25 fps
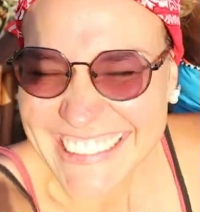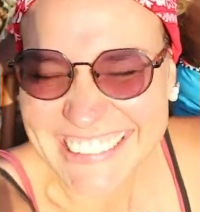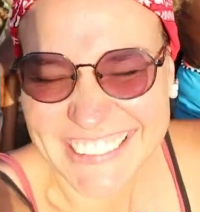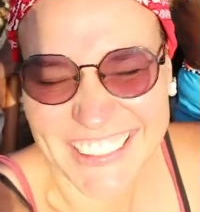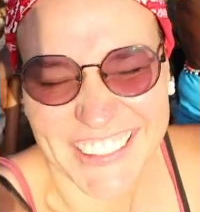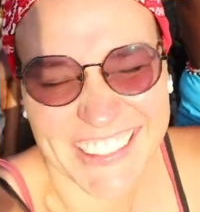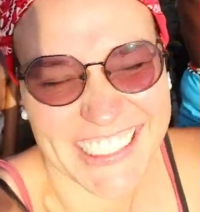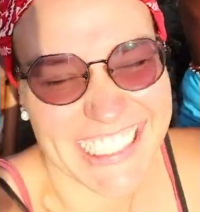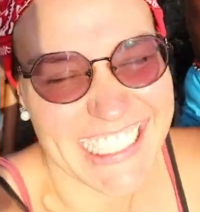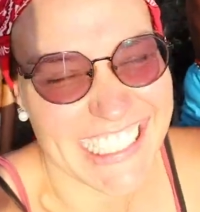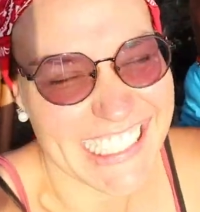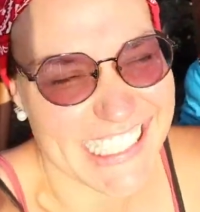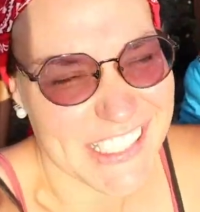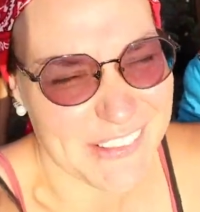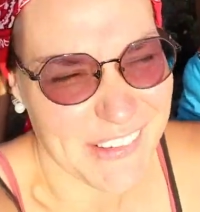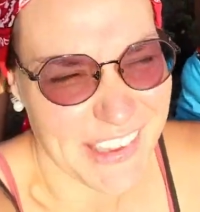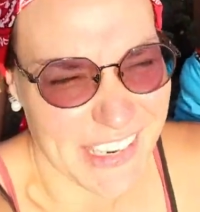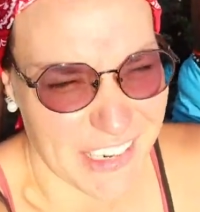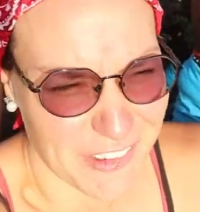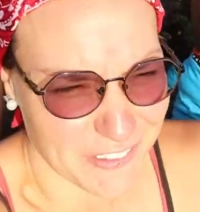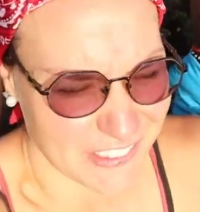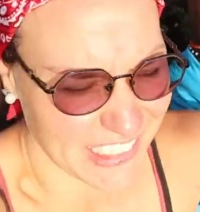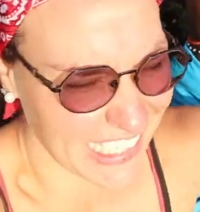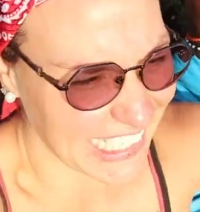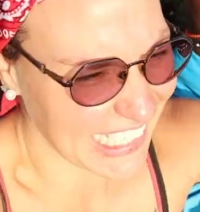So he's
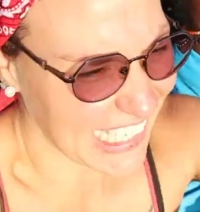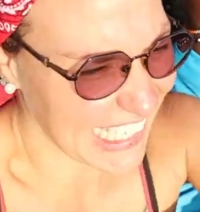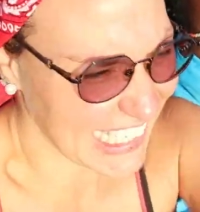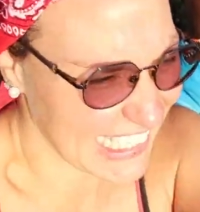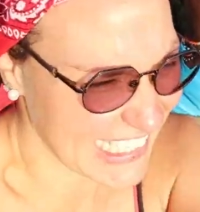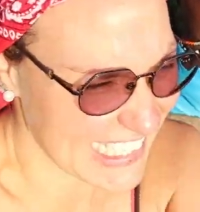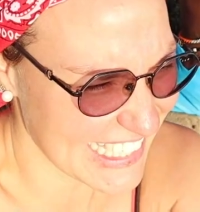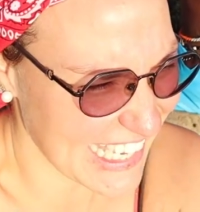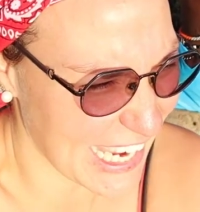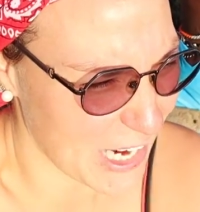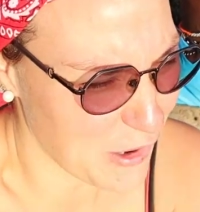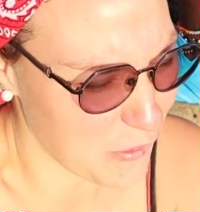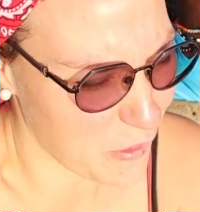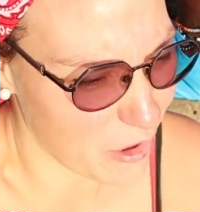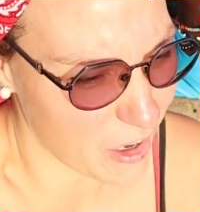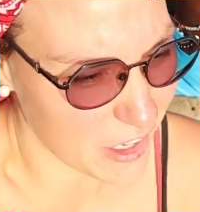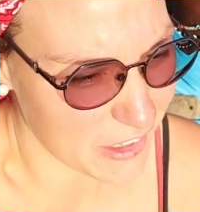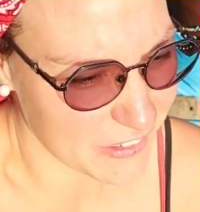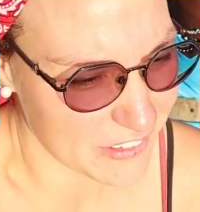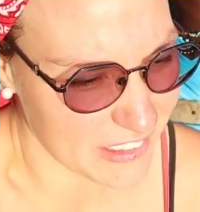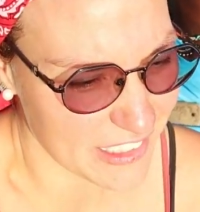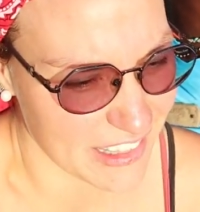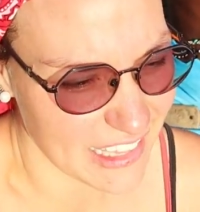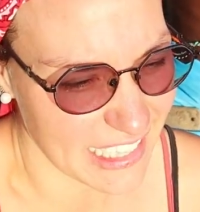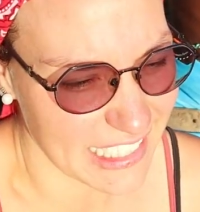one of the guides I
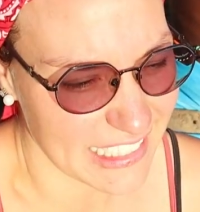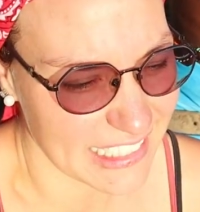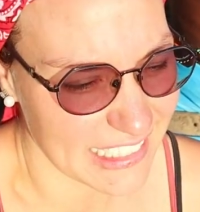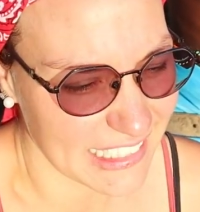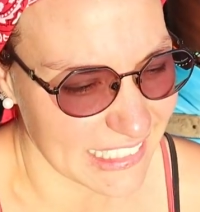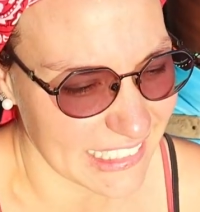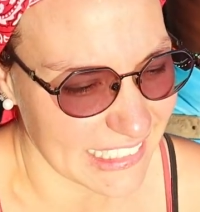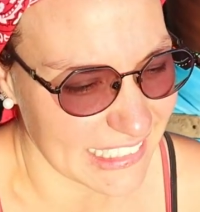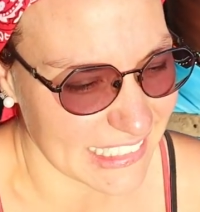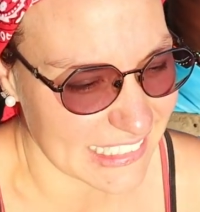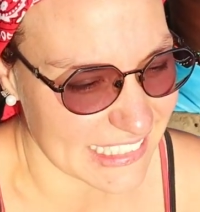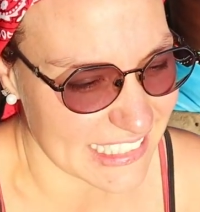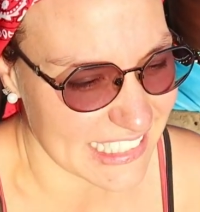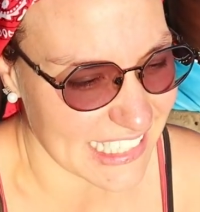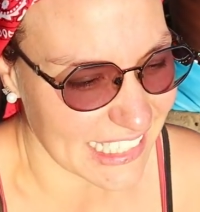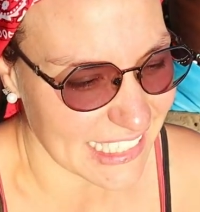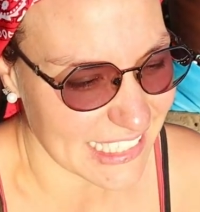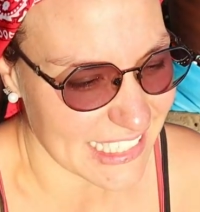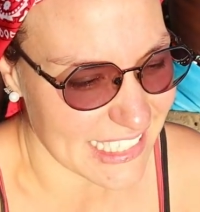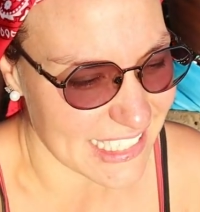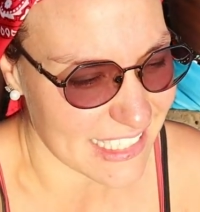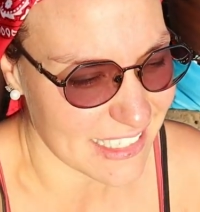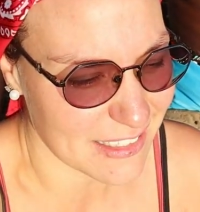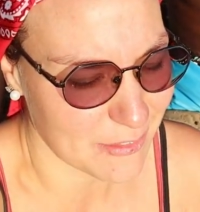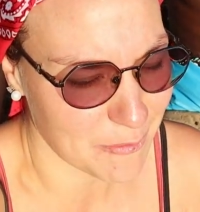work with, and he's
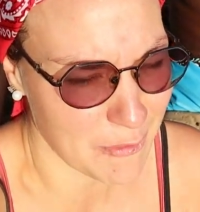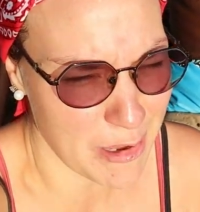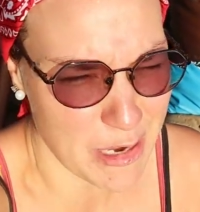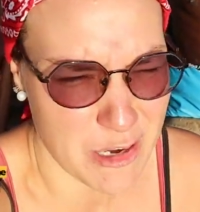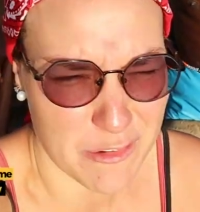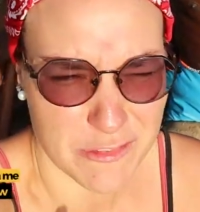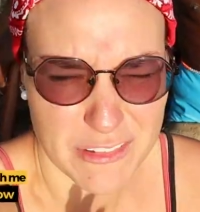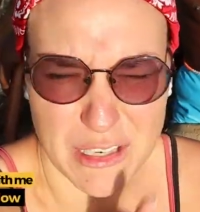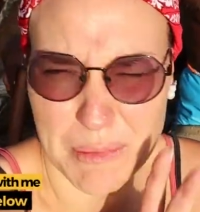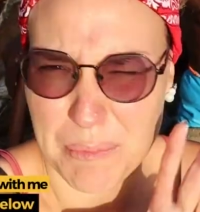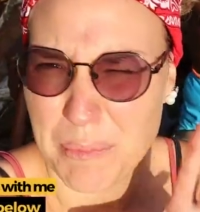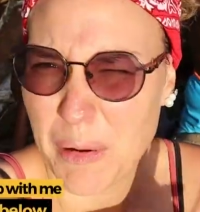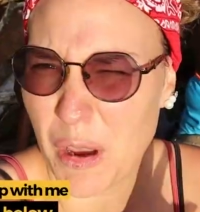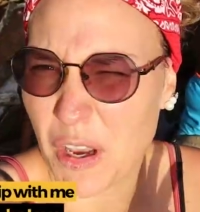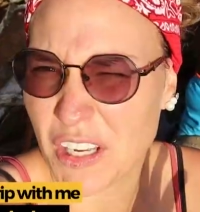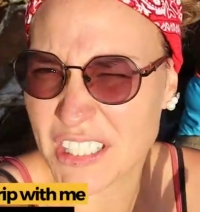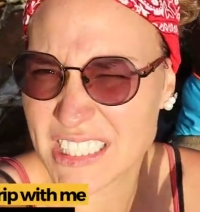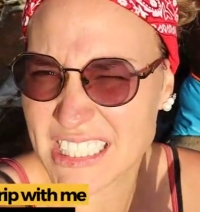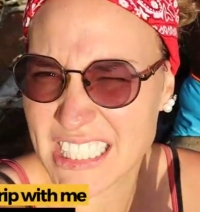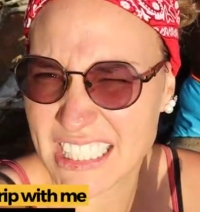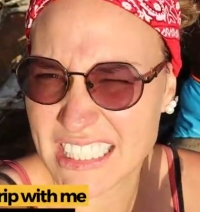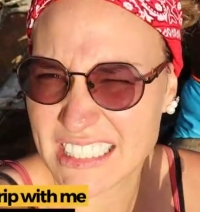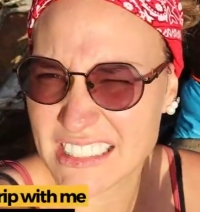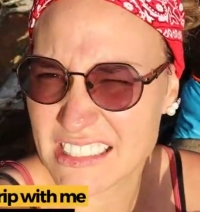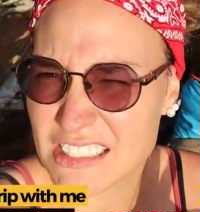just one of the
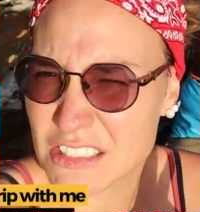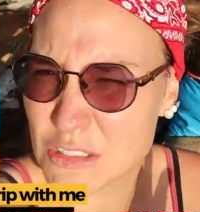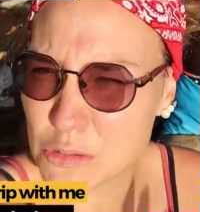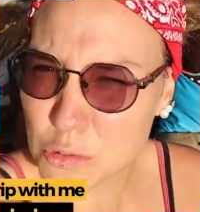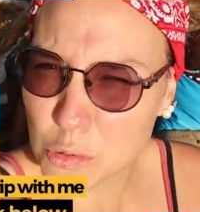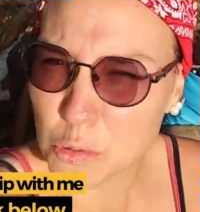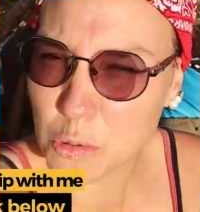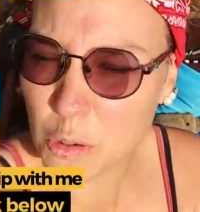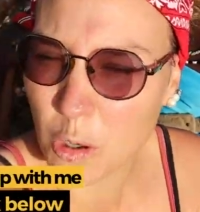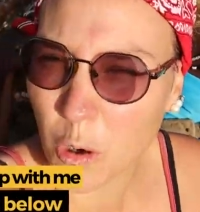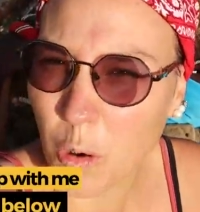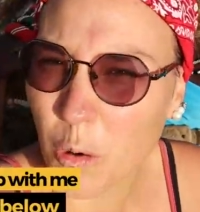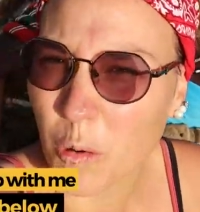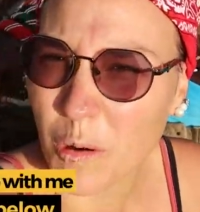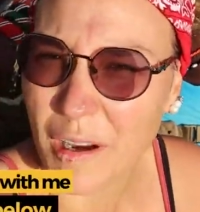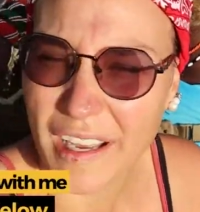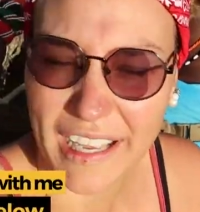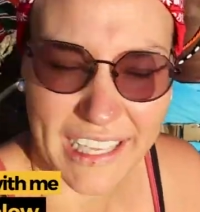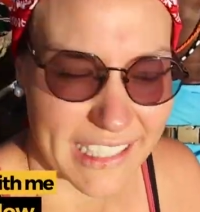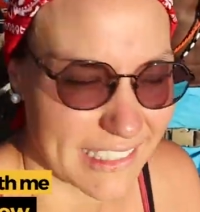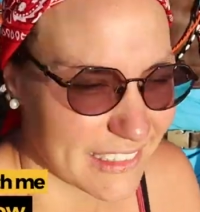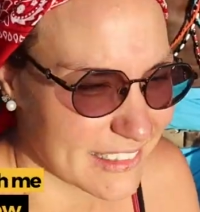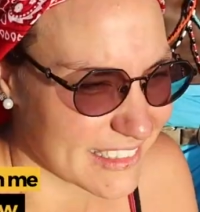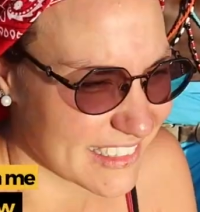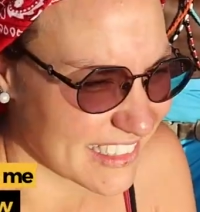persons to go,
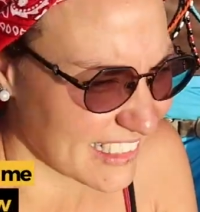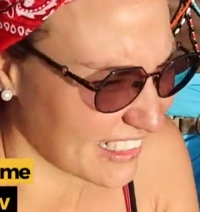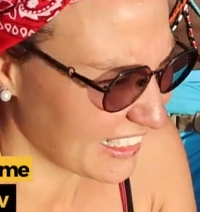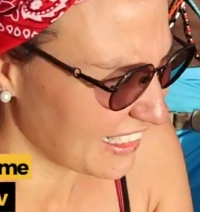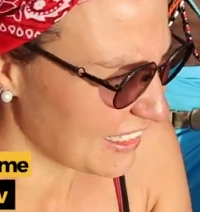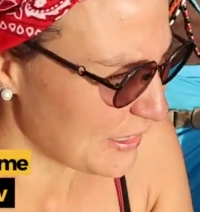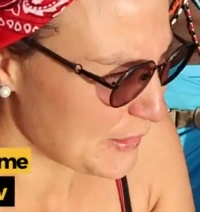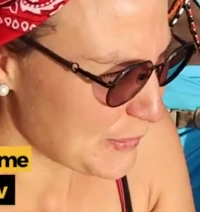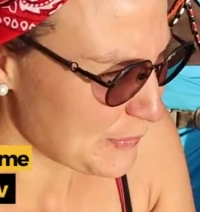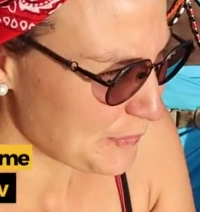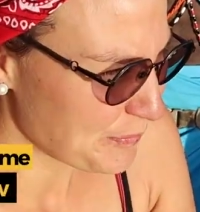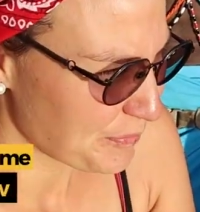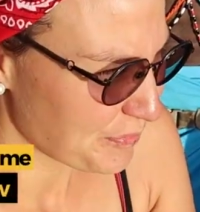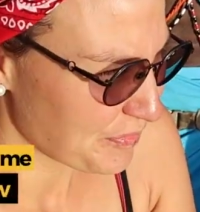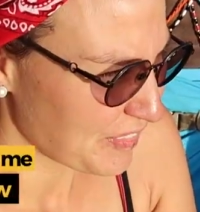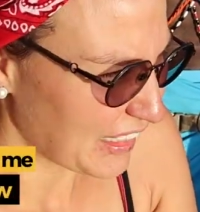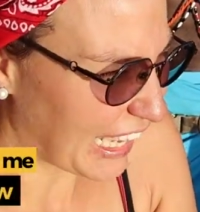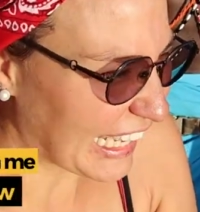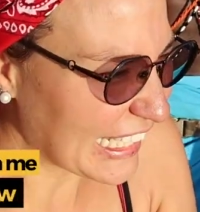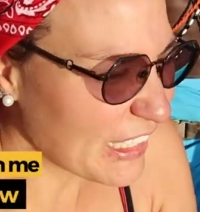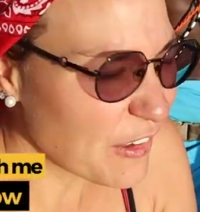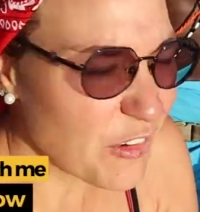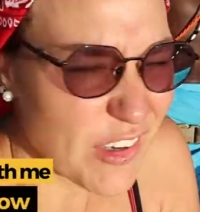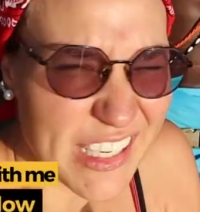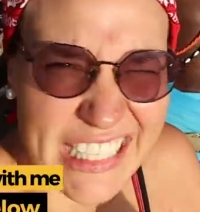and
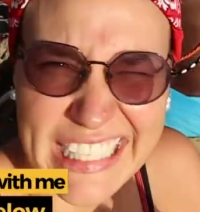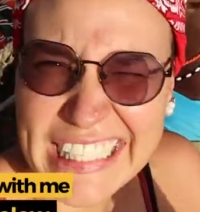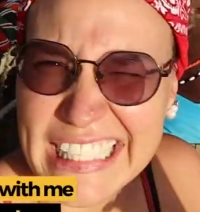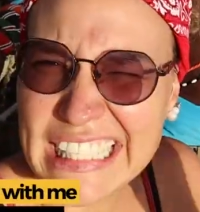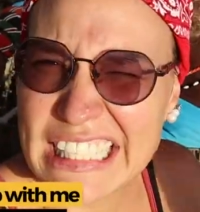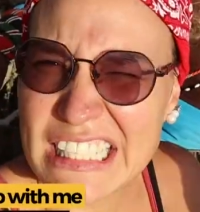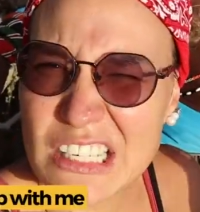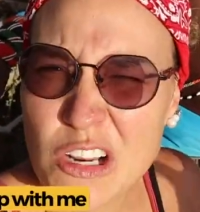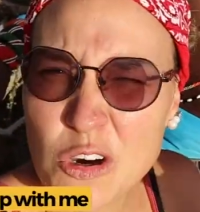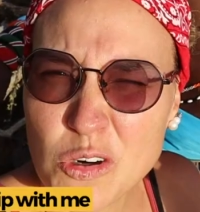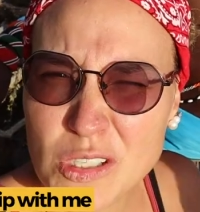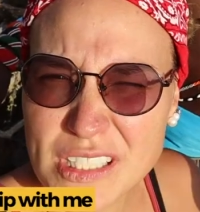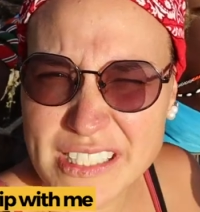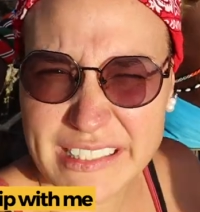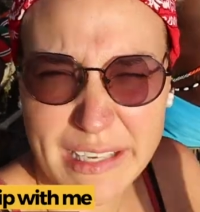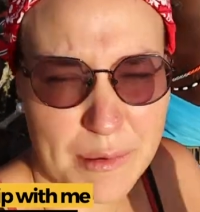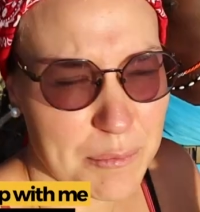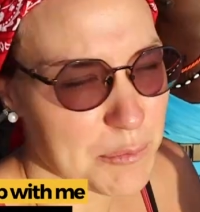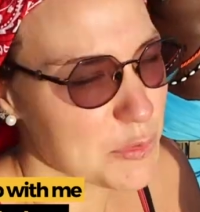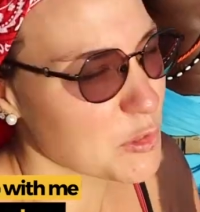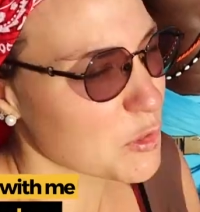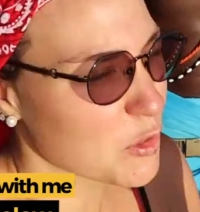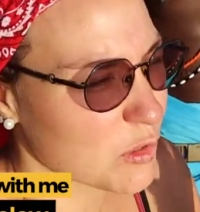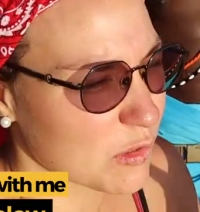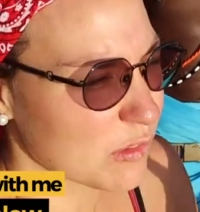I don't know, he knows
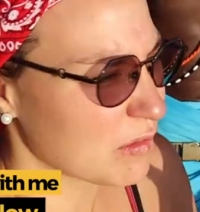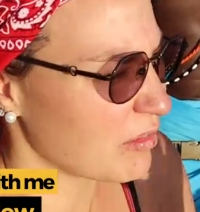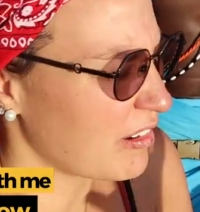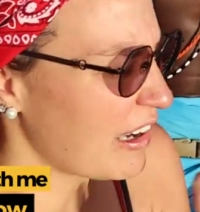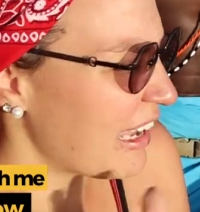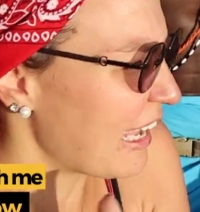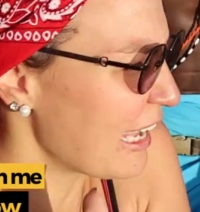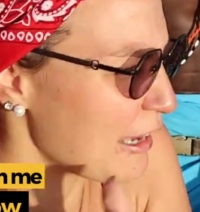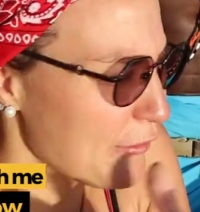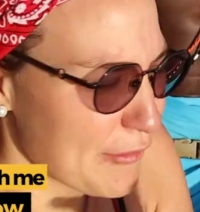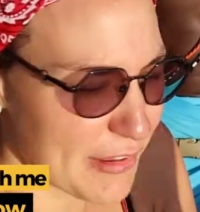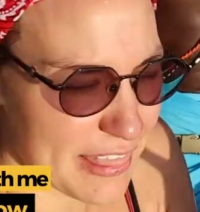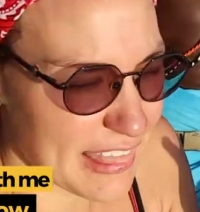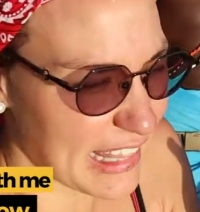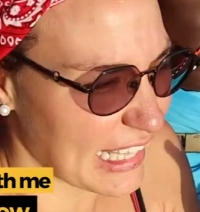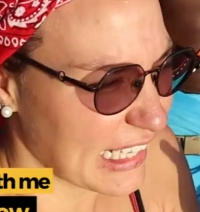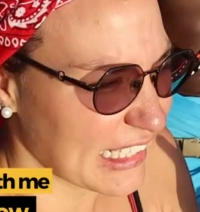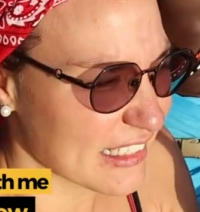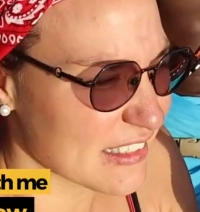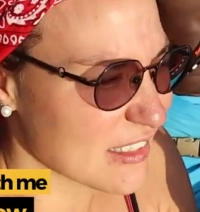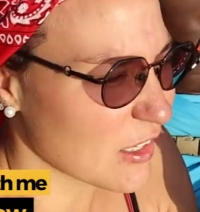Samburu, everything.